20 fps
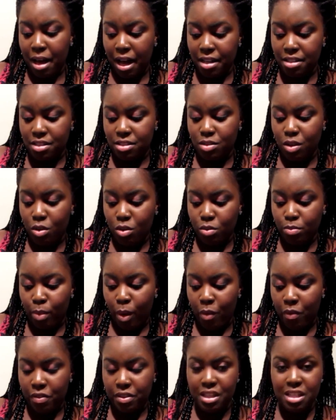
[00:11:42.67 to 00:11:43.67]
sold
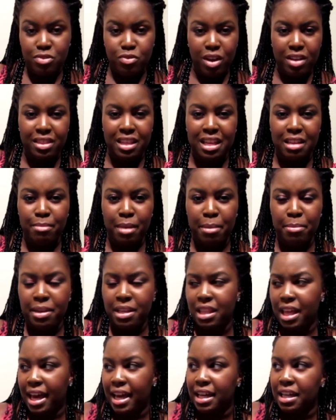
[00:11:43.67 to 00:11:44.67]
both of these for I think
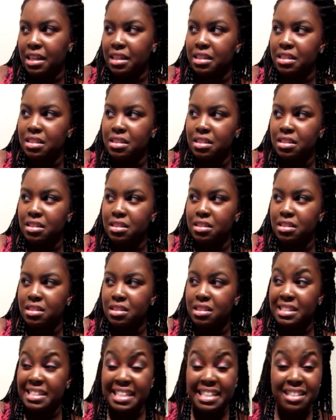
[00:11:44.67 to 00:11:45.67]
maybe like
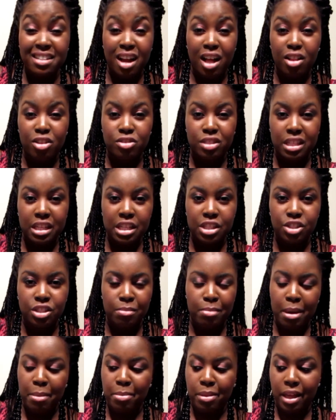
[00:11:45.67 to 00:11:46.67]
$10 each,
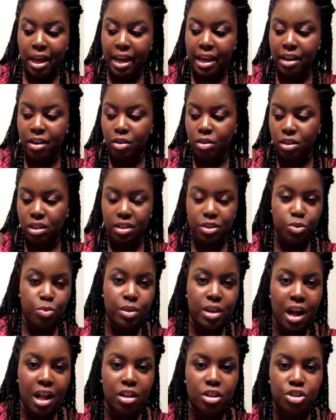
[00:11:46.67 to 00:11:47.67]
and maybe like, or
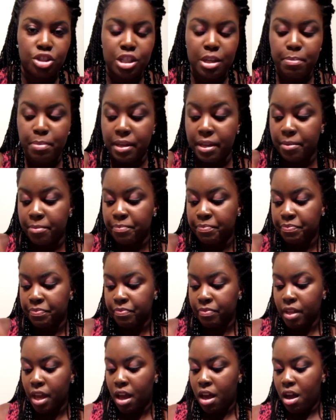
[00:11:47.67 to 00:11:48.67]
$3 shipping,
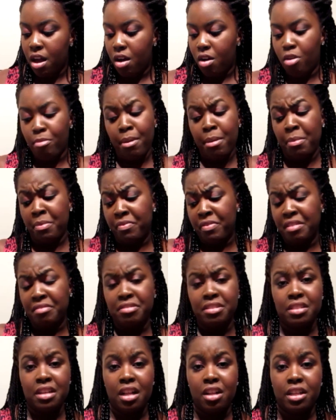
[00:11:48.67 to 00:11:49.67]
or maybe
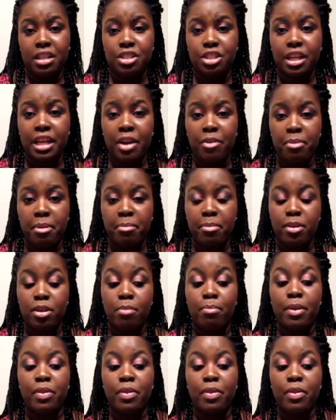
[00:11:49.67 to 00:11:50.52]
$15 each. I can't remember.